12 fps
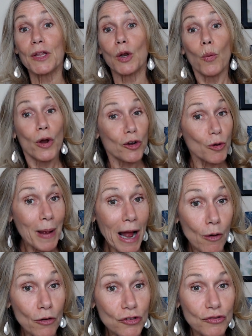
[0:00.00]
Where are your
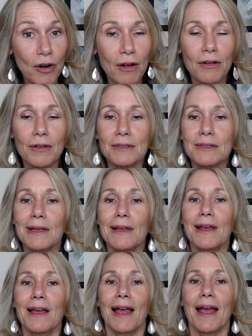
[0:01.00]
power struggles?
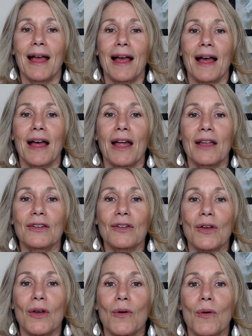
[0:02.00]
And
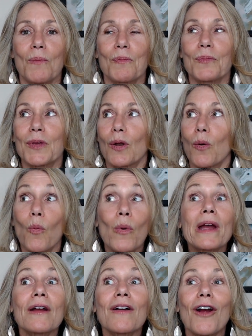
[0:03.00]

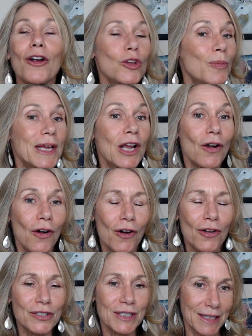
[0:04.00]
where are you being
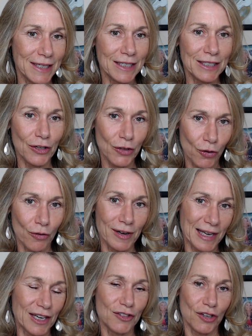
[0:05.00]
called to heal your
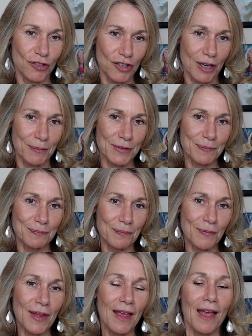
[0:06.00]
relationships?
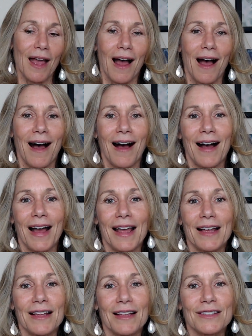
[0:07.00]

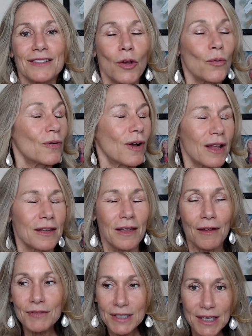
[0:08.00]
I so
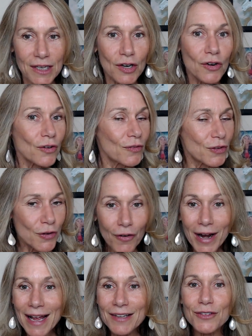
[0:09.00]
love to hear
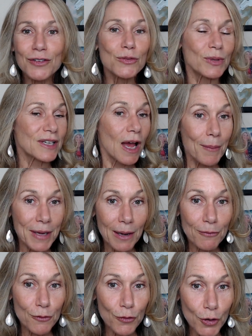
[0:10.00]
your answers, what's coming
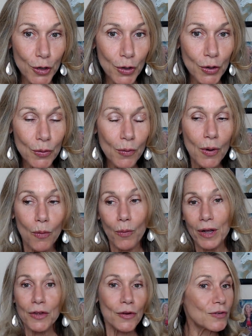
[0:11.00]
up for you,
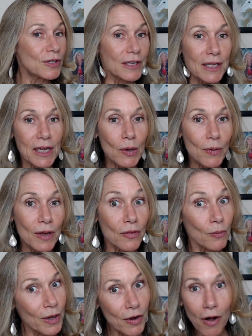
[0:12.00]
what you're dealing
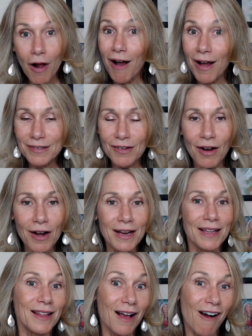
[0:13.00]
with, what your ahas are
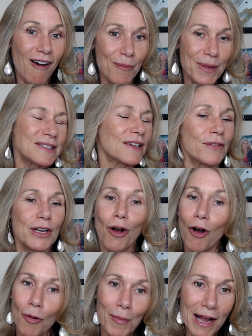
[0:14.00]
in the comments. I read
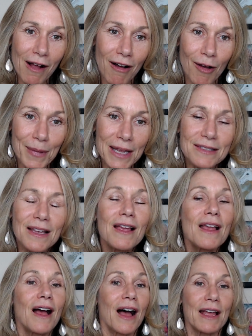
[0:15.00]
all my comments.
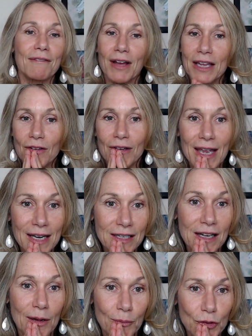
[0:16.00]
I invite you again to
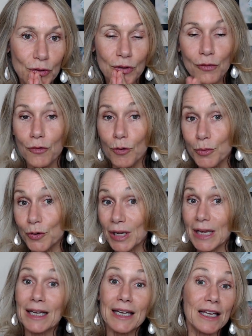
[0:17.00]
come to the Full Moon
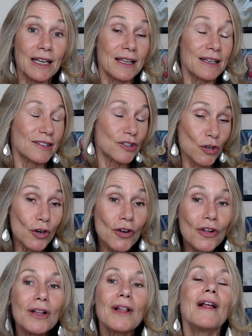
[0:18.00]
Healing
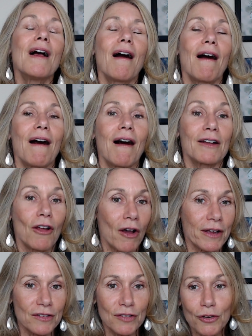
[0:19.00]
Circle on
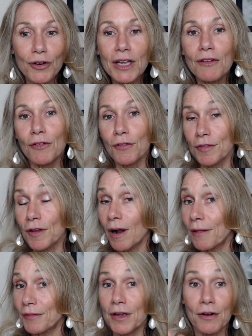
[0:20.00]
August 30th. If you're
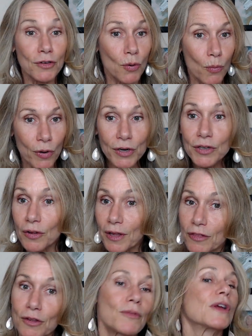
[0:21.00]
not there, don't worry. You'll
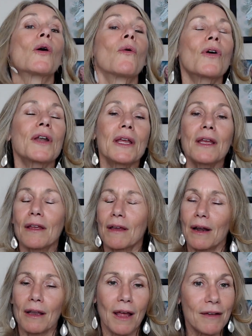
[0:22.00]
get the recording. You
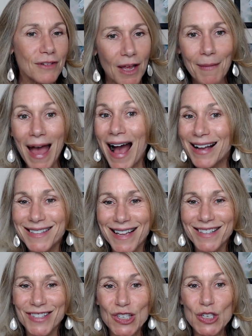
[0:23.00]
get a lifetime
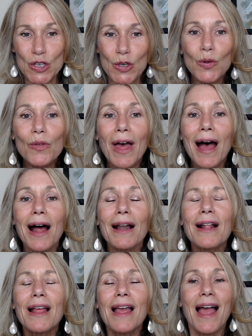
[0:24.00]
access to that.
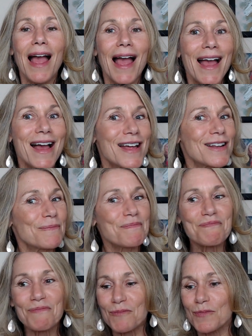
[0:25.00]
And
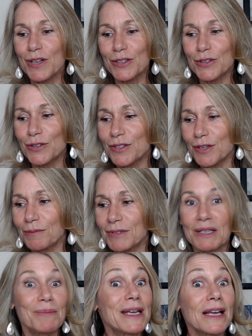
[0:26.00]
we'll do some
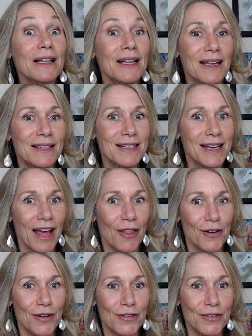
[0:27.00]
deep healing
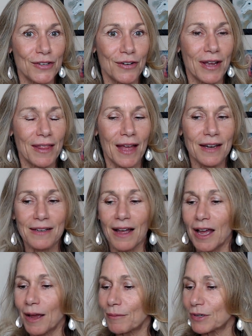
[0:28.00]
together during that
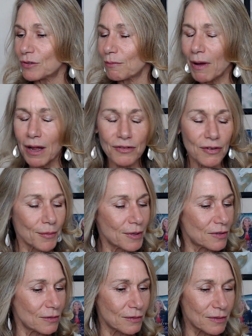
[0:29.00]
time. We do mantra, we
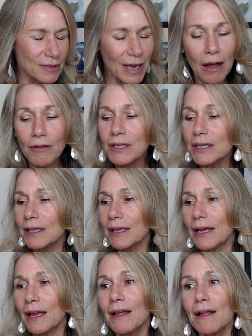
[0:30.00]
do sound
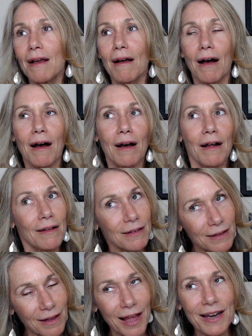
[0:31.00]
healing. A
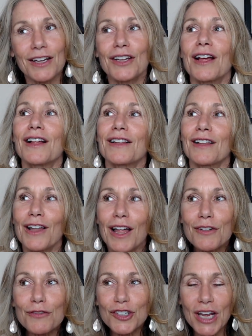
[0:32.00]
lot
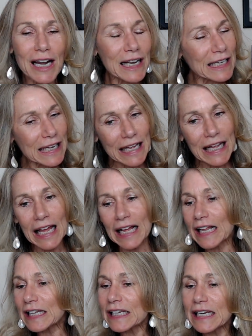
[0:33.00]
of channeling
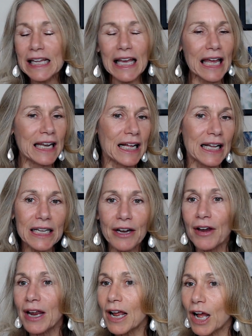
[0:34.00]
and cleaning and
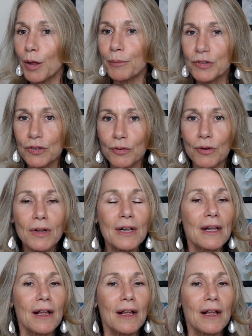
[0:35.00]
clearing comes through.